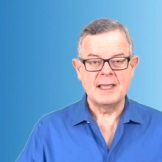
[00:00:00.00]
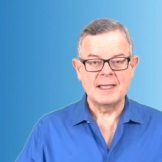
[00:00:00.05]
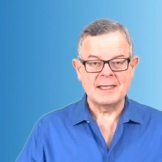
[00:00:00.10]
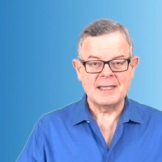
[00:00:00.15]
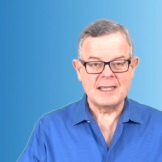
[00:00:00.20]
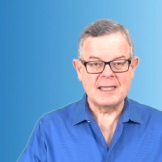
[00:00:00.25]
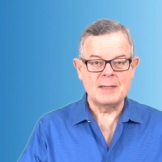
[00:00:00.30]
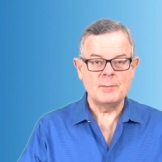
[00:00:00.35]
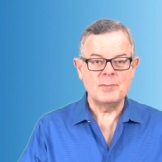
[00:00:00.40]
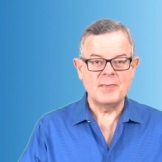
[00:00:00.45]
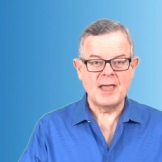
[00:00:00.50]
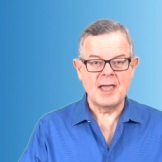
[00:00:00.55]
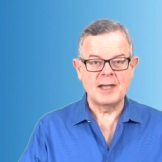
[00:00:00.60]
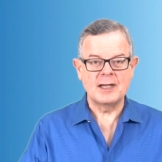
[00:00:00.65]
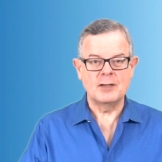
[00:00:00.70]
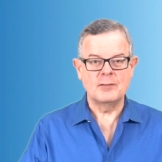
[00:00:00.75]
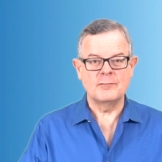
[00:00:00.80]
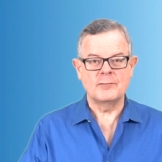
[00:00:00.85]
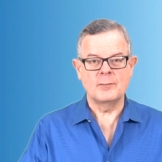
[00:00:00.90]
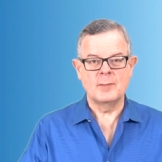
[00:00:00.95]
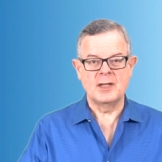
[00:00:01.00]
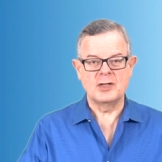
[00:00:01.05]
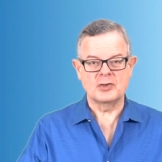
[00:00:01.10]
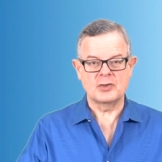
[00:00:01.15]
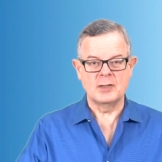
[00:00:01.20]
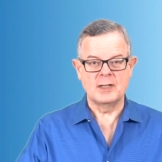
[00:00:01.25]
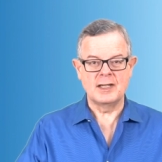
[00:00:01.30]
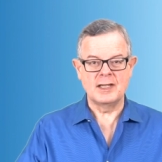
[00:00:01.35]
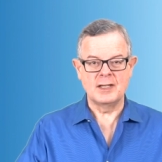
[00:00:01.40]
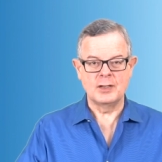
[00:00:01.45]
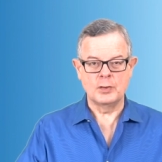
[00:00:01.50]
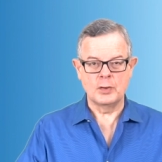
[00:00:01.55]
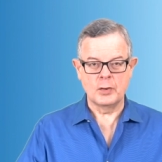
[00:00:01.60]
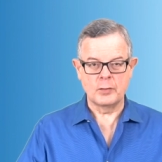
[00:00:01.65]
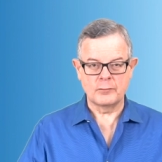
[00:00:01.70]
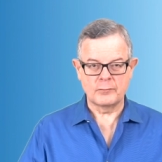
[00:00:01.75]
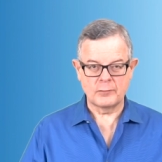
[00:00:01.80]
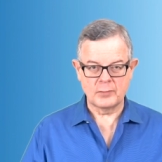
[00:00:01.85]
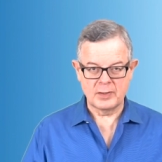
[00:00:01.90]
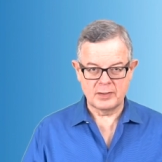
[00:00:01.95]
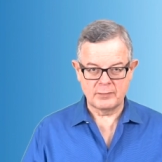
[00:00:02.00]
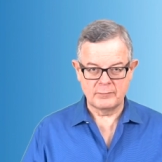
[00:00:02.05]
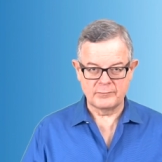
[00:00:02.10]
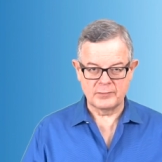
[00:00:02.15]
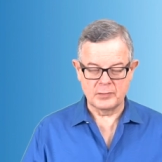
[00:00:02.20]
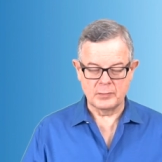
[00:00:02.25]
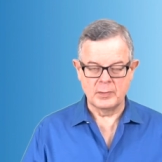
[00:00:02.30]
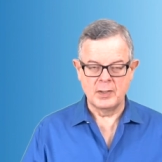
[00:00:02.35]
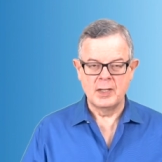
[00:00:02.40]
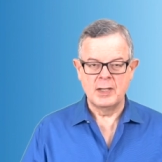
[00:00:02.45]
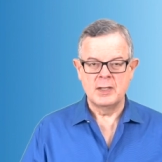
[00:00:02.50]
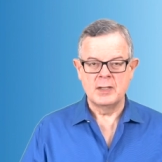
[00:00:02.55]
Keep that information in front of you